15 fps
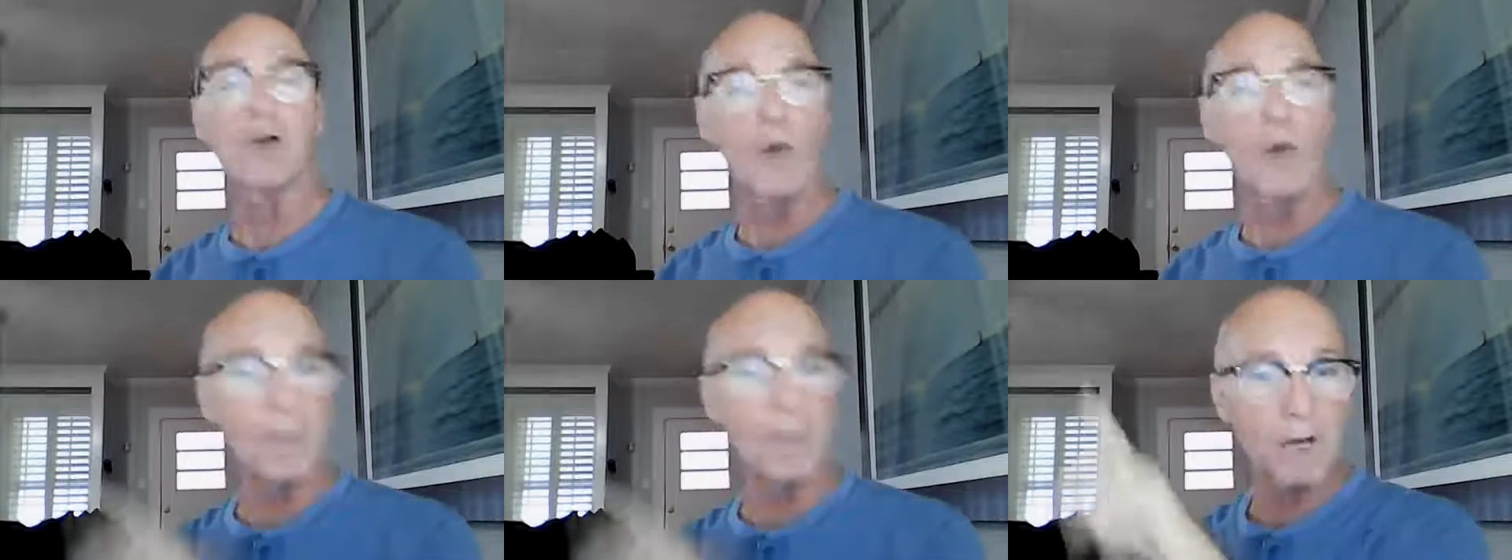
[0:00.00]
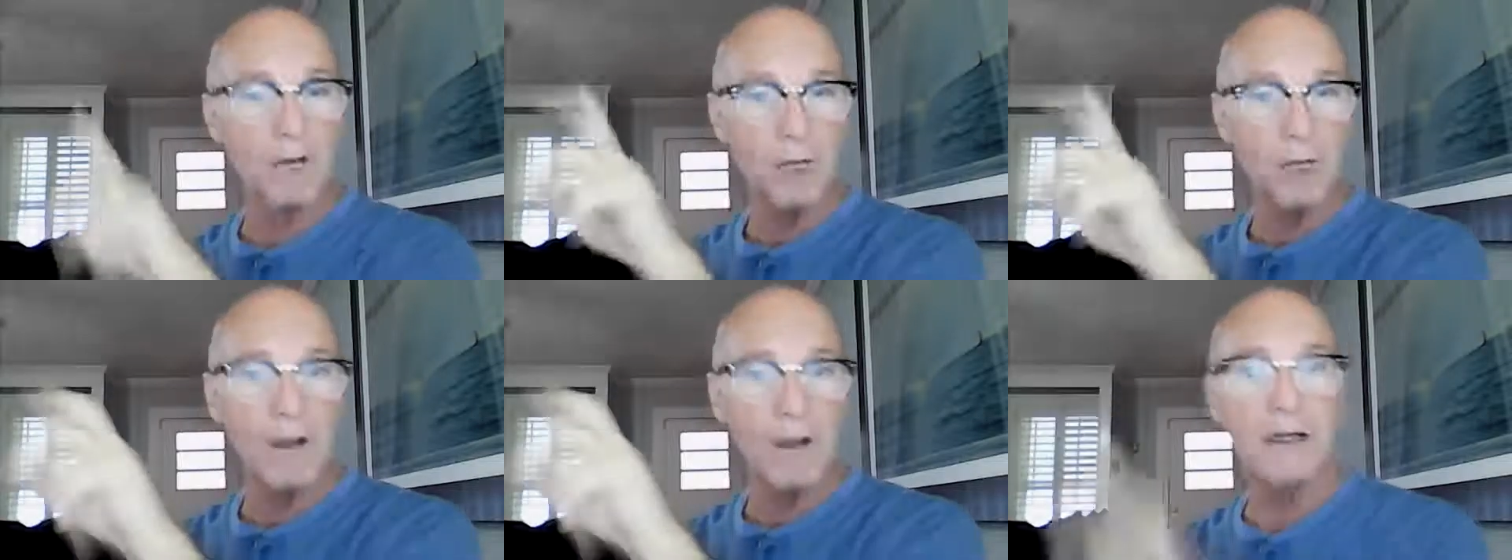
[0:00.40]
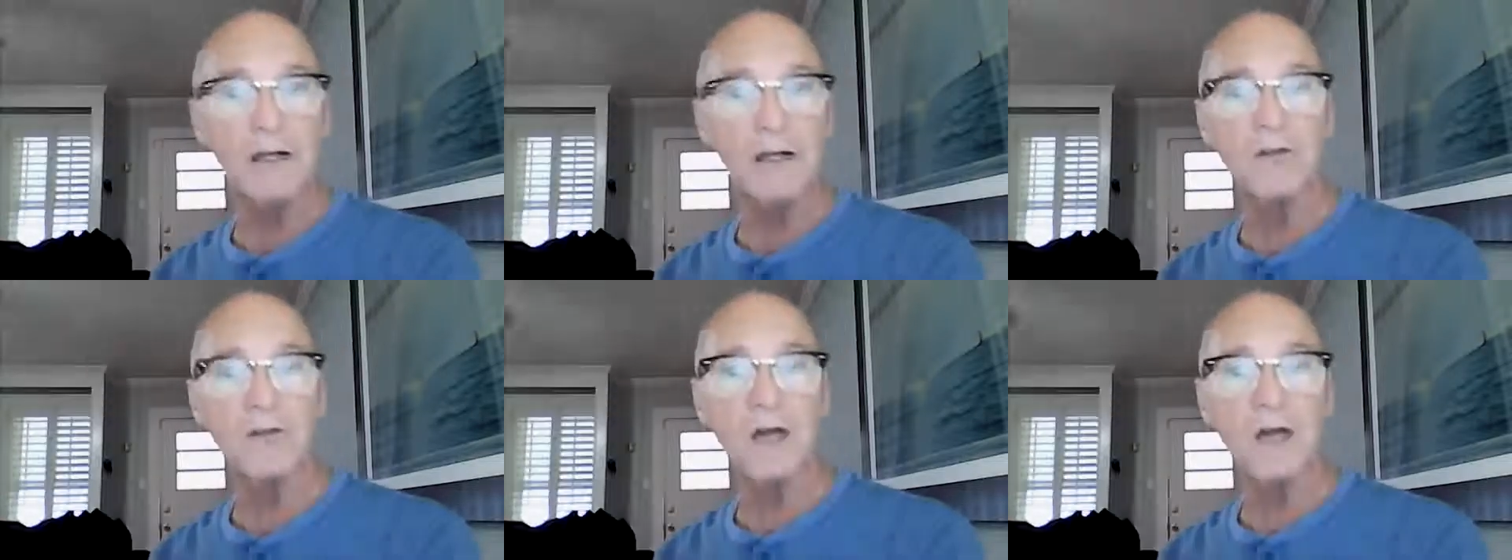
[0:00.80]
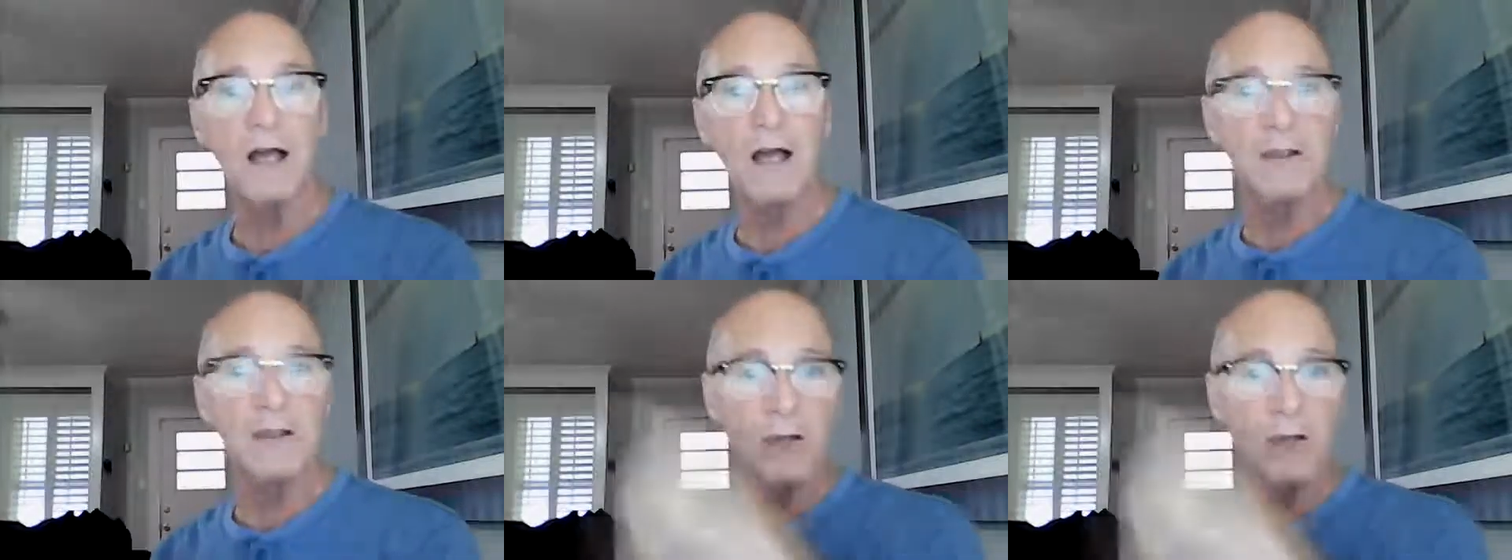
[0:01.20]
up on the right-hand
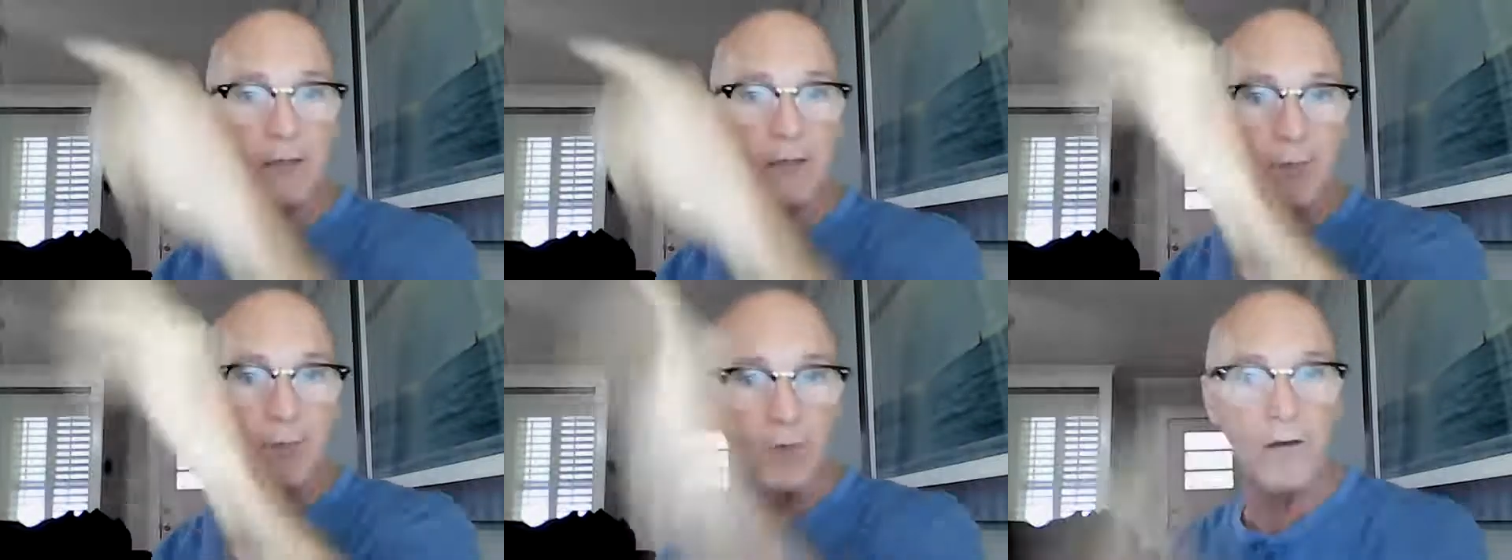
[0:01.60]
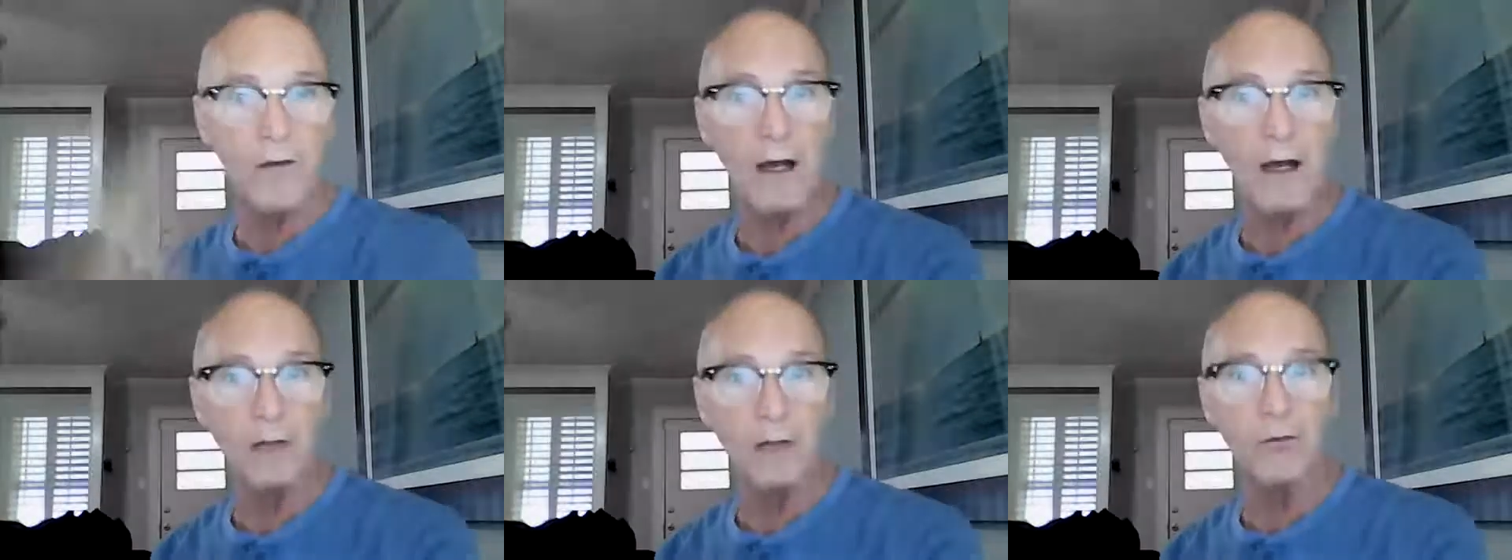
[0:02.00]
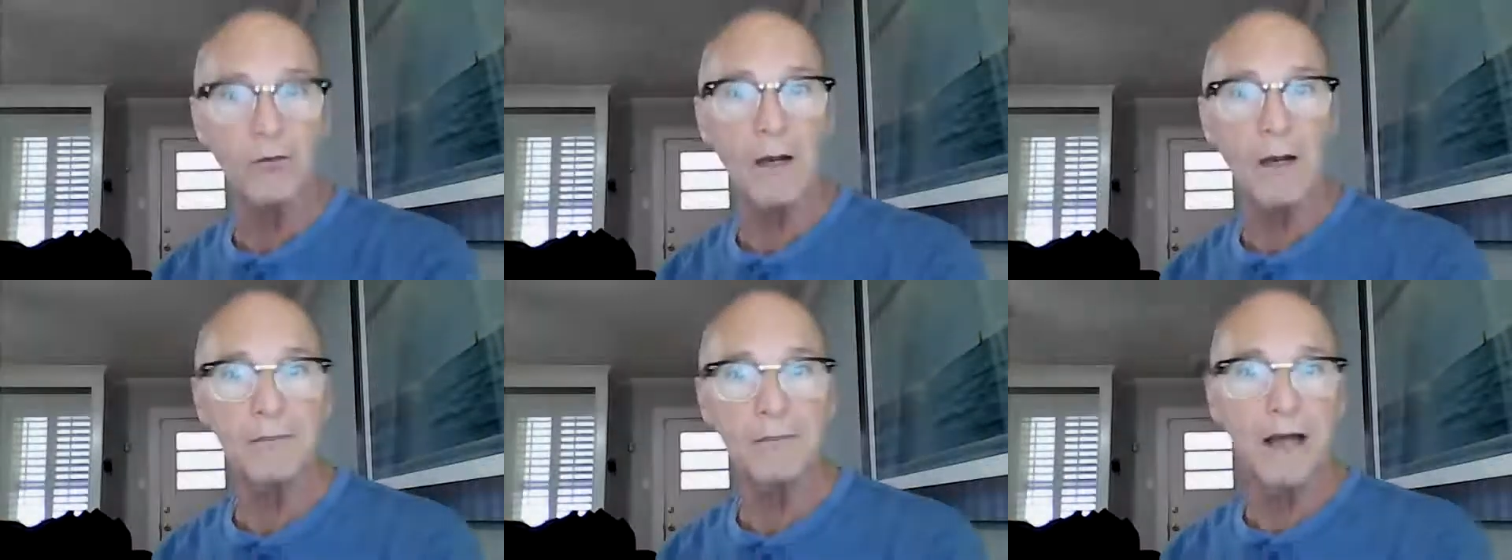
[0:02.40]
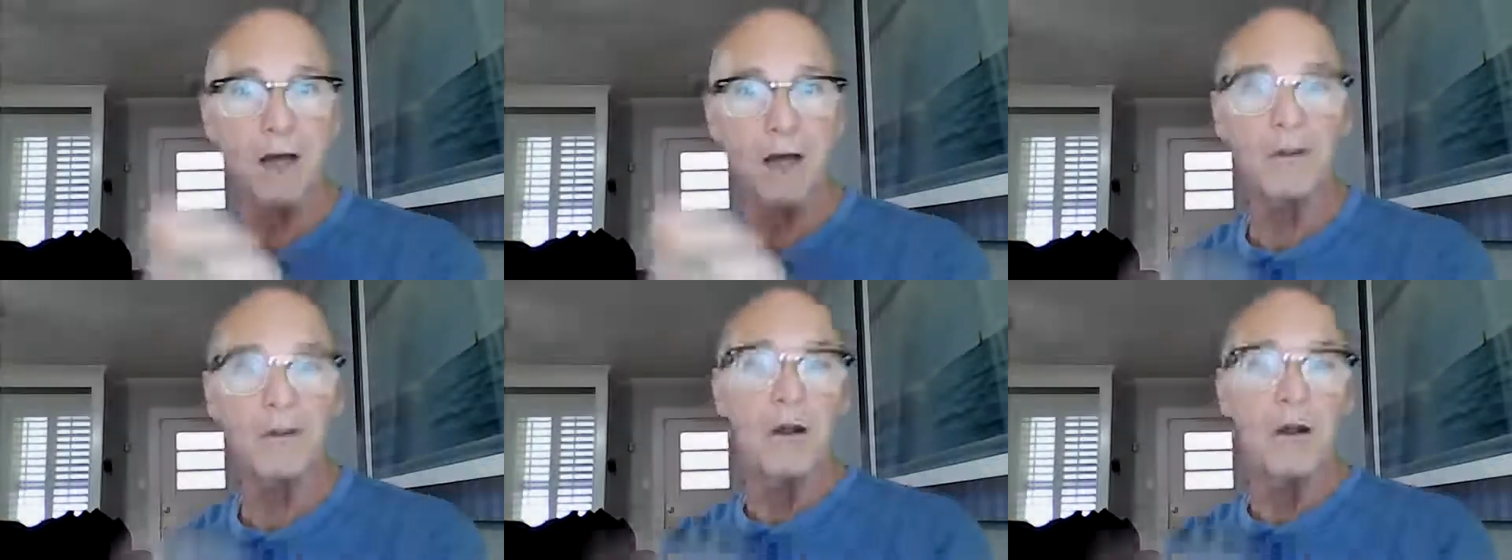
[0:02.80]
side, click profile, drop down,